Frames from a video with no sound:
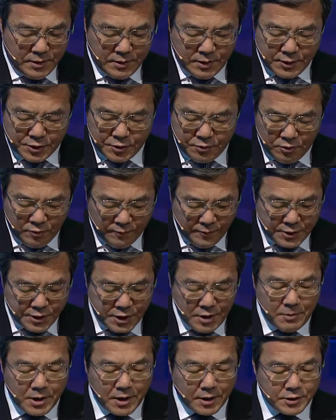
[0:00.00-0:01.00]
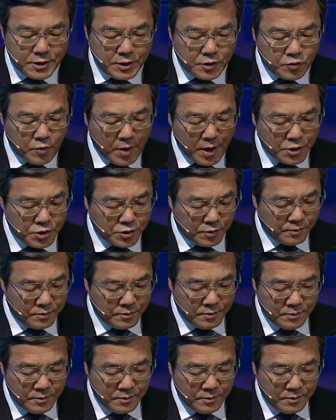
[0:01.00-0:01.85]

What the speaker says: a sort of similar situation.